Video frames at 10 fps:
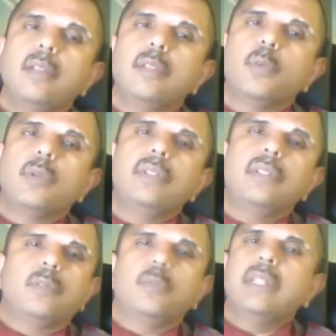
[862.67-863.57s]
world
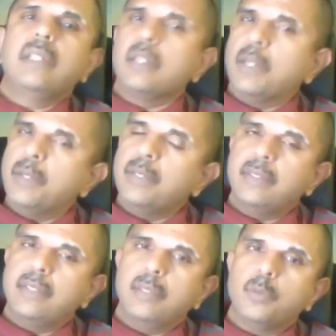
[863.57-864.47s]
doesn't run on
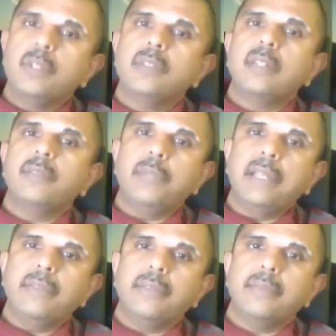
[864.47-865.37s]
currency, it runs on
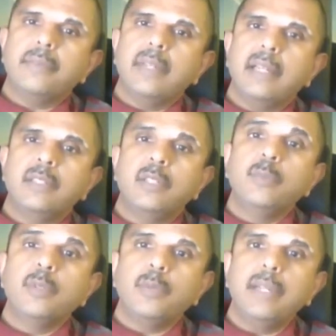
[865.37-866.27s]
faith. As a
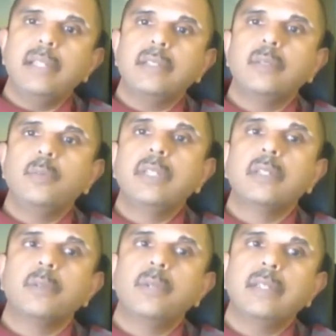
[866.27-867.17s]
human race, we can
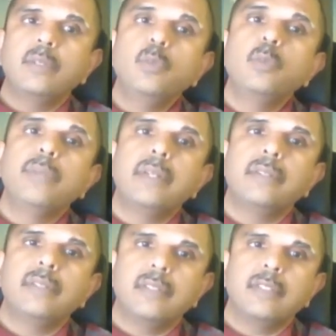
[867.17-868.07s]
create new, better
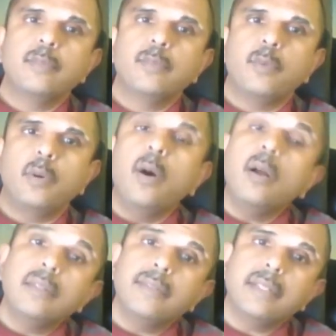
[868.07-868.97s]
systems for
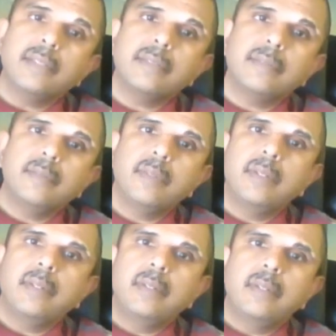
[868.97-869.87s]
all of us.
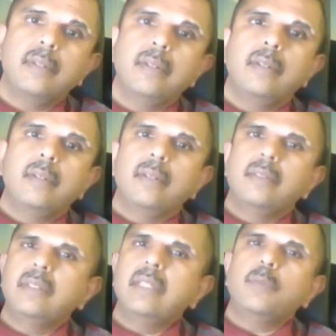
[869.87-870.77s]

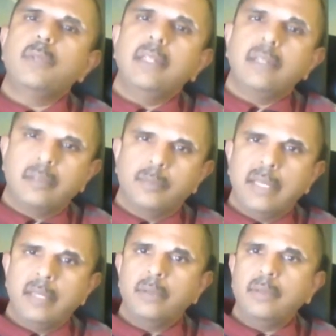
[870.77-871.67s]
The debt really doesn't
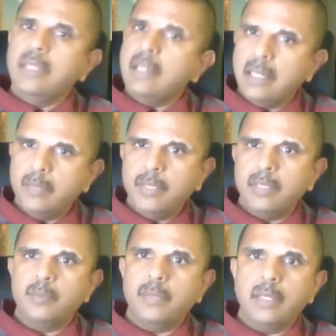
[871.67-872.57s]
matter, the economy
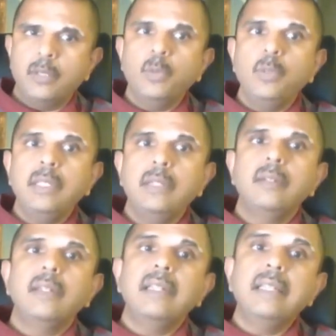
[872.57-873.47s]
doesn't matter. You need
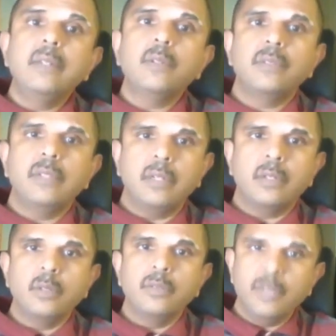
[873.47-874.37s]
leaders that are
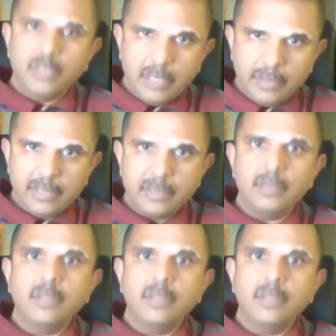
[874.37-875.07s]
good visionaries